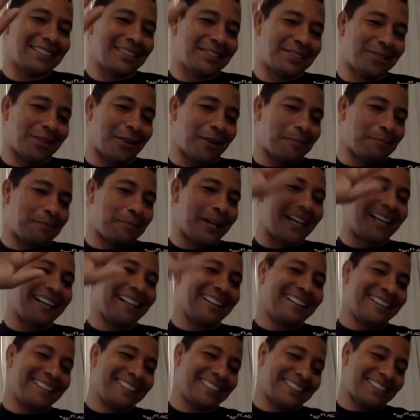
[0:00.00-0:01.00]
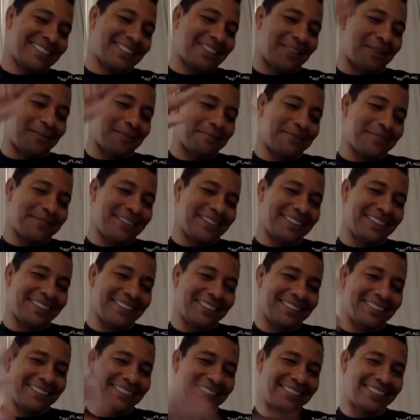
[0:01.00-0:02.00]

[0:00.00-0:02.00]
stop, you know,